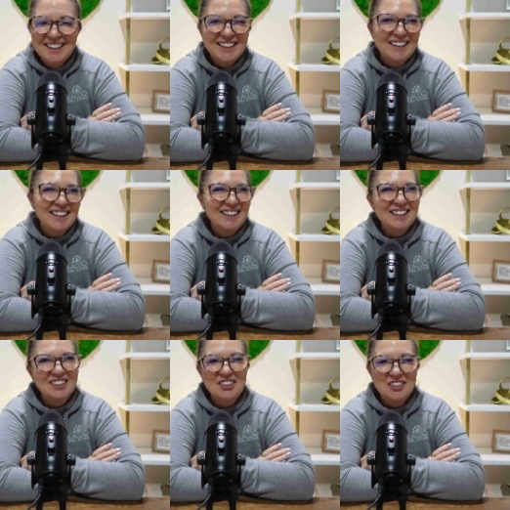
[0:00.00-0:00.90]
and getting
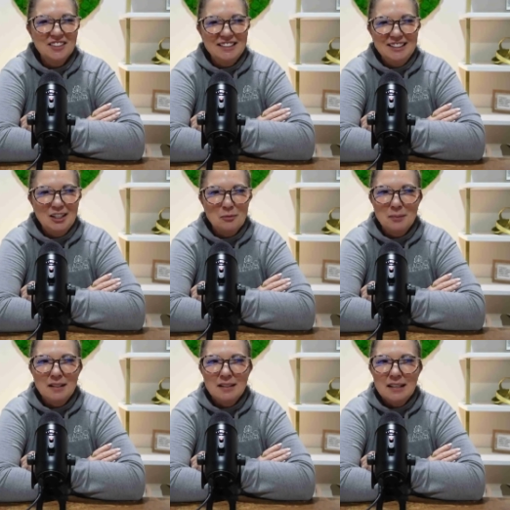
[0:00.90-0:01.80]
it all cleaned up,
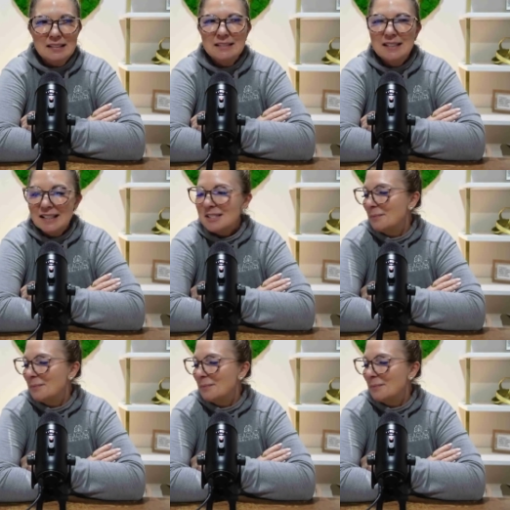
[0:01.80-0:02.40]
but it does